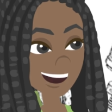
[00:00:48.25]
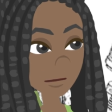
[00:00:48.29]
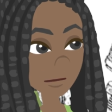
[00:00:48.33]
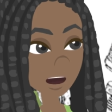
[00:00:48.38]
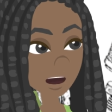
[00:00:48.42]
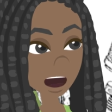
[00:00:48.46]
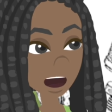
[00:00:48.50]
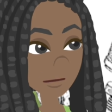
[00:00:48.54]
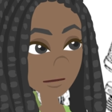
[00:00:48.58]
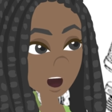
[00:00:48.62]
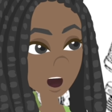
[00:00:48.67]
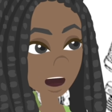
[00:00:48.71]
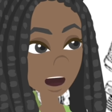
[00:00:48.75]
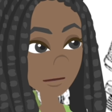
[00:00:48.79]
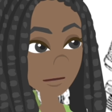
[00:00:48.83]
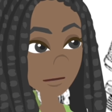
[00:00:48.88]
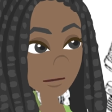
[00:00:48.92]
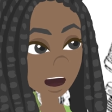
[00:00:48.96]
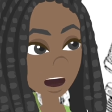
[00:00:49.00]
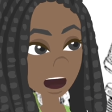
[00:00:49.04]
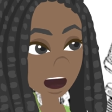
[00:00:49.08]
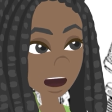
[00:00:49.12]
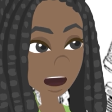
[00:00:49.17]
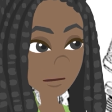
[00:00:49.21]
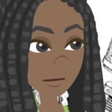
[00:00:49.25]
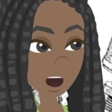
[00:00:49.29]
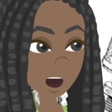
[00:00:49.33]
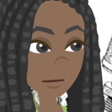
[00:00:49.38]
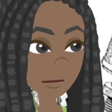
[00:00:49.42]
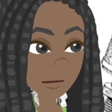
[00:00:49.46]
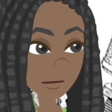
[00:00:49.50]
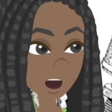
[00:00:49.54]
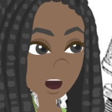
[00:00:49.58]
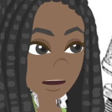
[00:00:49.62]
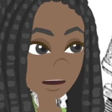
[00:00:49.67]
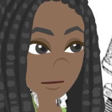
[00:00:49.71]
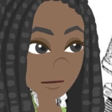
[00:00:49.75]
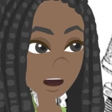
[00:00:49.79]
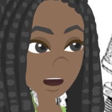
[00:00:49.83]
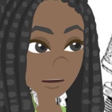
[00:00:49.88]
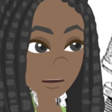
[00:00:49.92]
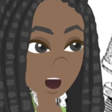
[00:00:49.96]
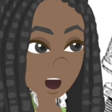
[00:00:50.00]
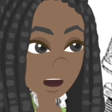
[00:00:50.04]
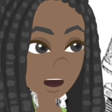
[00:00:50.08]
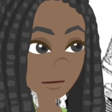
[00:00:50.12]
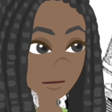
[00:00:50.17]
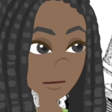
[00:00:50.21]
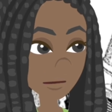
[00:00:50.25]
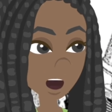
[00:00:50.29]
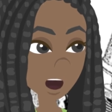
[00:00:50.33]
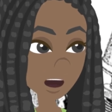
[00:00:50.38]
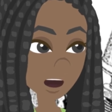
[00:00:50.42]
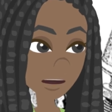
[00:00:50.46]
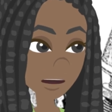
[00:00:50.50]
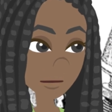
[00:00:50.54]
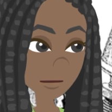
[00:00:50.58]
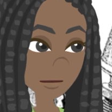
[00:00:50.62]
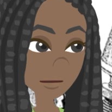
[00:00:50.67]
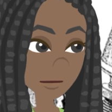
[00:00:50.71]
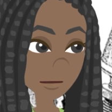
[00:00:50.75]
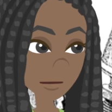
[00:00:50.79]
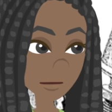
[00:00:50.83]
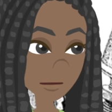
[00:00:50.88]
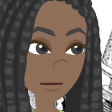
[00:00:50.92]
and saw tiny boxes he called cells.